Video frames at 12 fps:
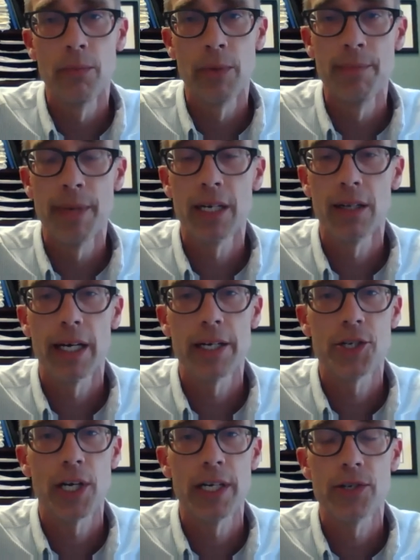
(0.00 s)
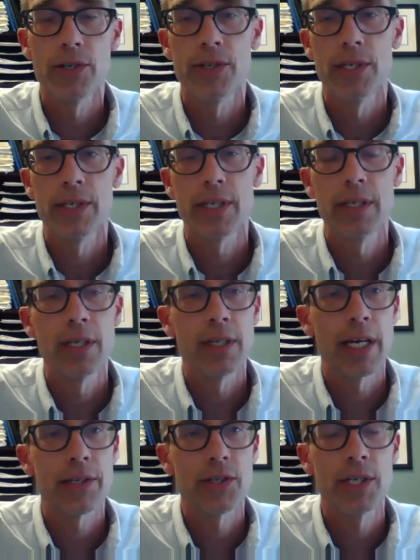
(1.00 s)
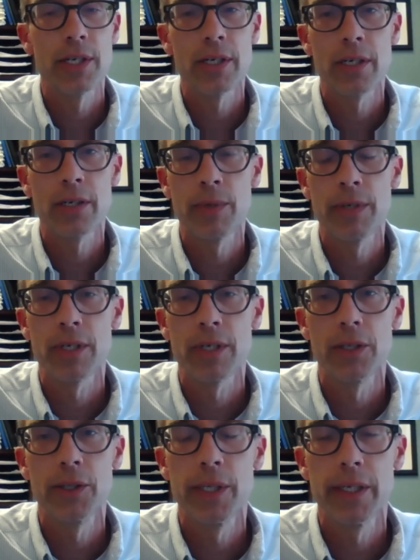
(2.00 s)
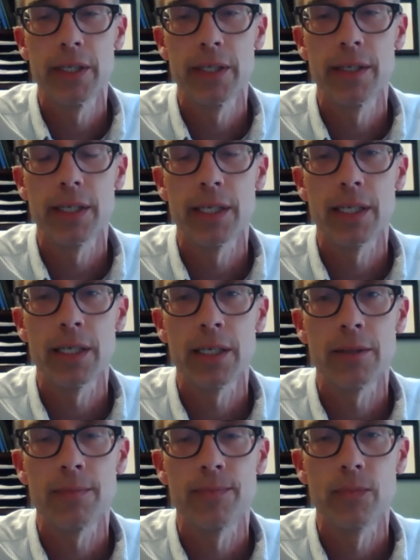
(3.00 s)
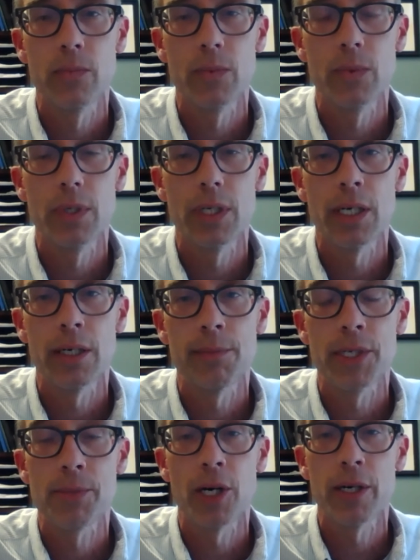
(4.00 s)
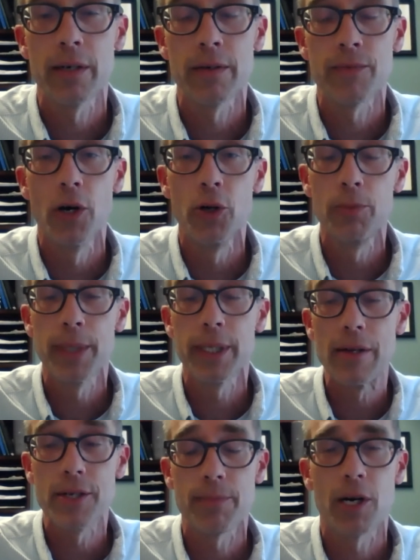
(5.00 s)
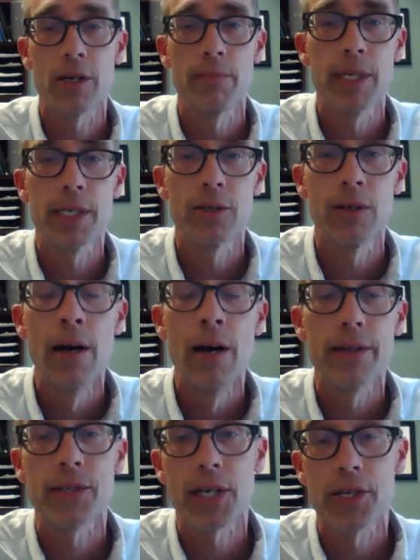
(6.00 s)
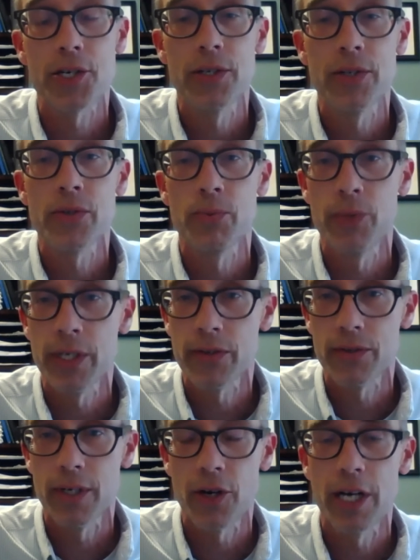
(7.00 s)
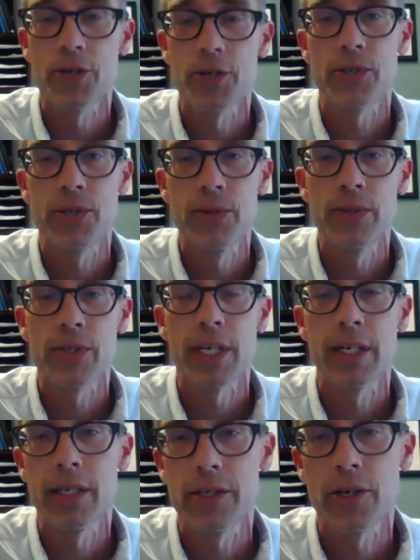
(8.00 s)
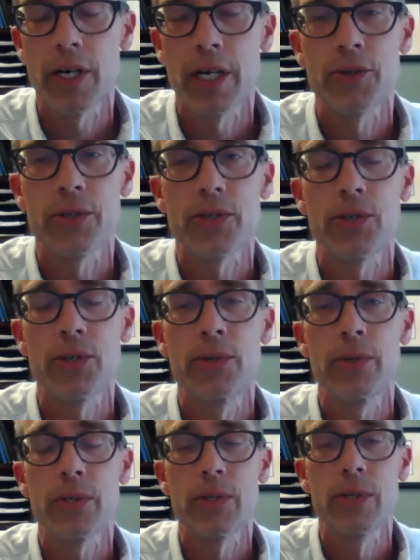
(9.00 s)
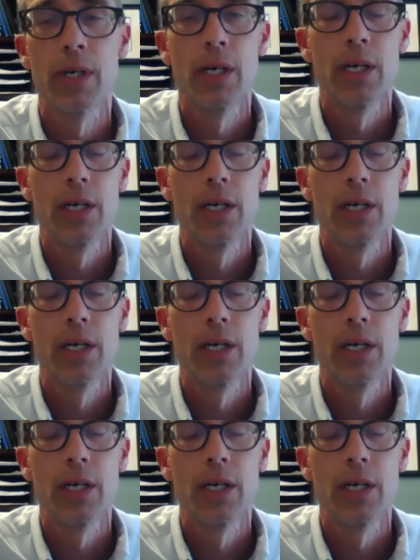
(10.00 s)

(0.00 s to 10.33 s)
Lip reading: we made a lot of changes just in the last year. We've included, as part of open departmental discussions with graduate students and undergraduate students,